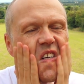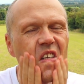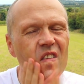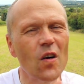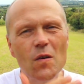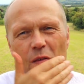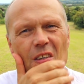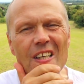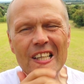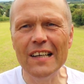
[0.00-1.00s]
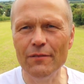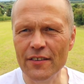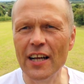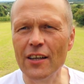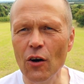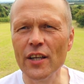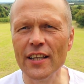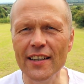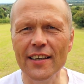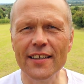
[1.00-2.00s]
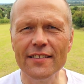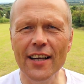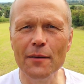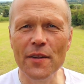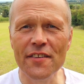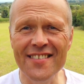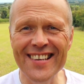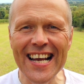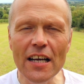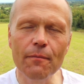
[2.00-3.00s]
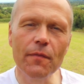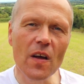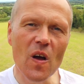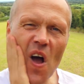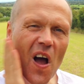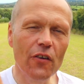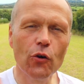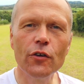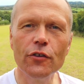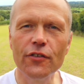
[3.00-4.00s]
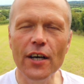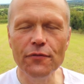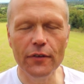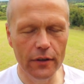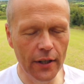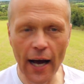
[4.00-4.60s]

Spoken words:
So yeah, there's alcohol in that, I can tell by the zing. It's all good stuff.